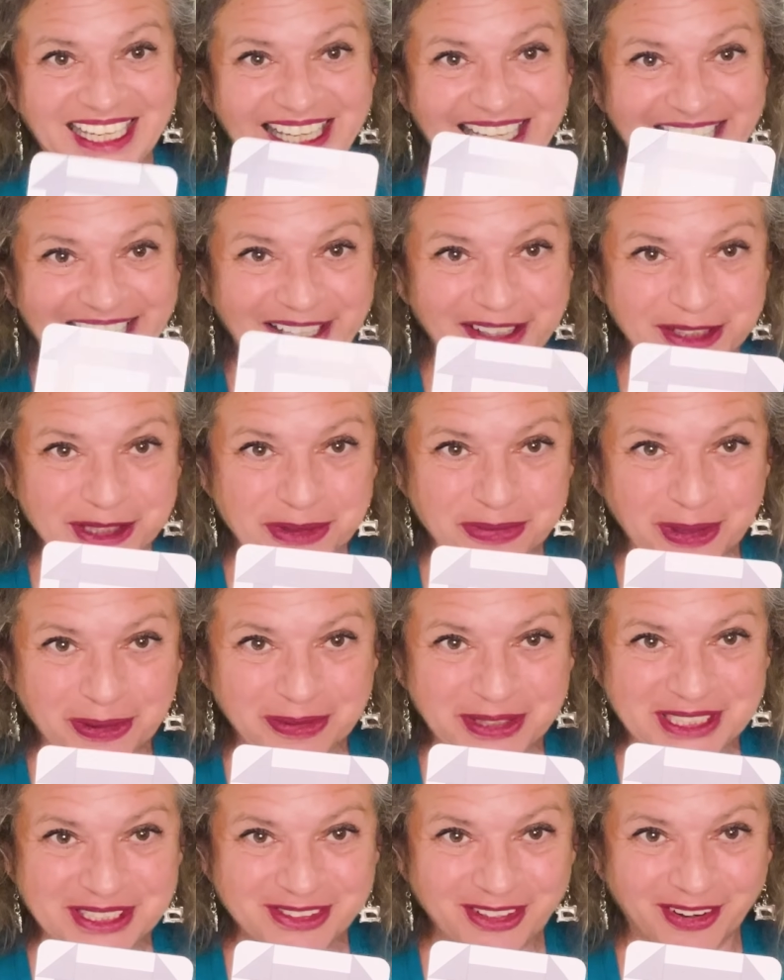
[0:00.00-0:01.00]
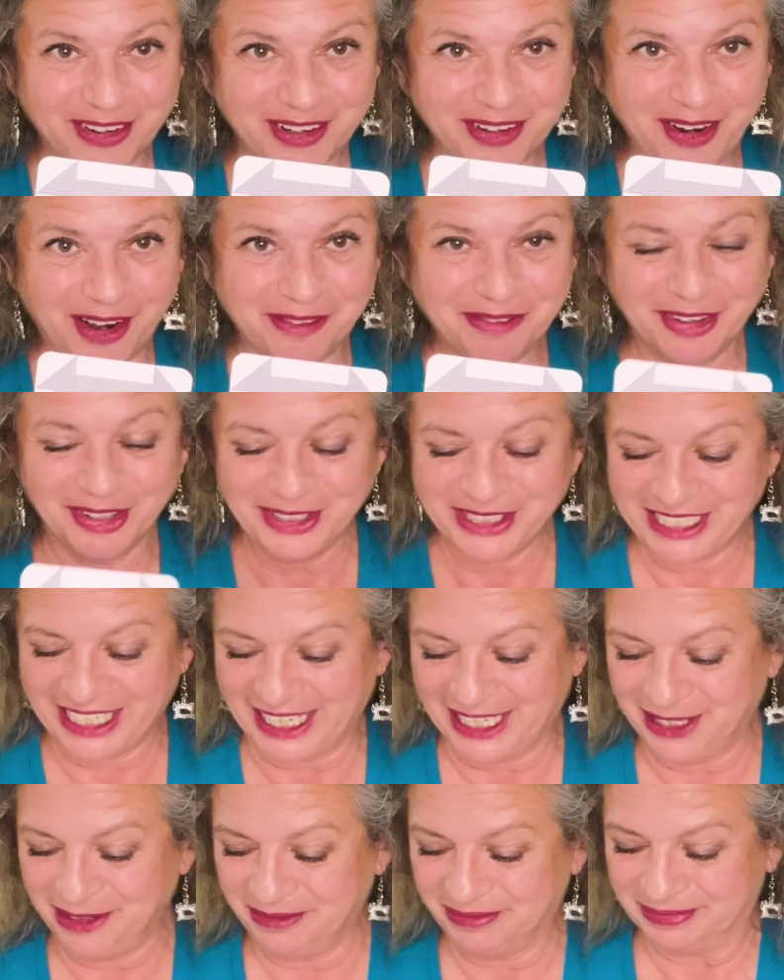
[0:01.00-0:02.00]
Here's where we started off our
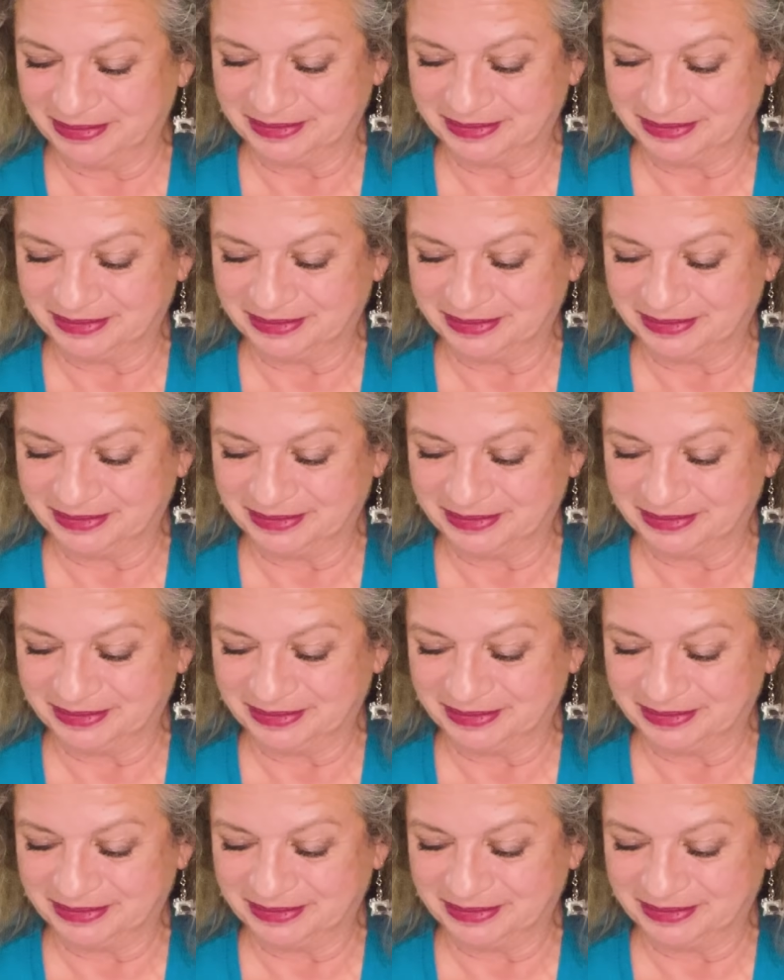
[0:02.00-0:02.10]
day,